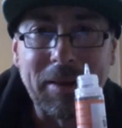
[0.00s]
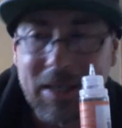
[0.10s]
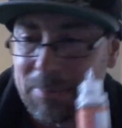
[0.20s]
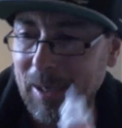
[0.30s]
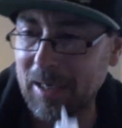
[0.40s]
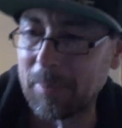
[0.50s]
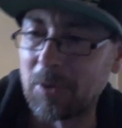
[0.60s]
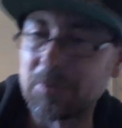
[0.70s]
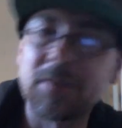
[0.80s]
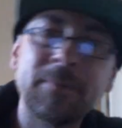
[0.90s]
in these bloody
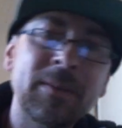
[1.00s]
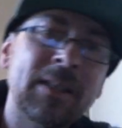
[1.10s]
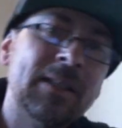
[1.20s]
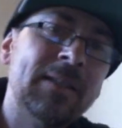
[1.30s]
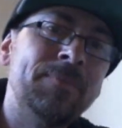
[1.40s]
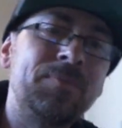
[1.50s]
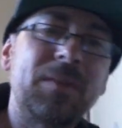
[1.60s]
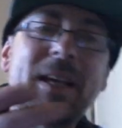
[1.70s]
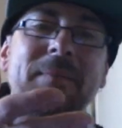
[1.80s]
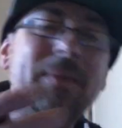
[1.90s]
bottles.
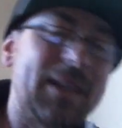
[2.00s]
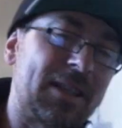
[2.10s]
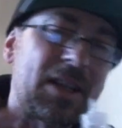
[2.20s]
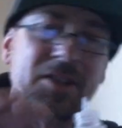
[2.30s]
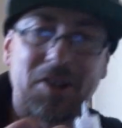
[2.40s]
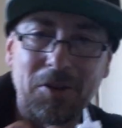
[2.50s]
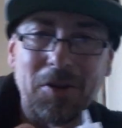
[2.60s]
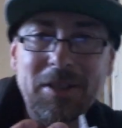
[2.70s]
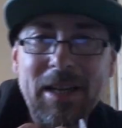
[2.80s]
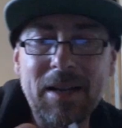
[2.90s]
It's a
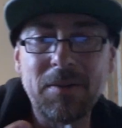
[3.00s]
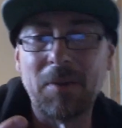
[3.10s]
good idea.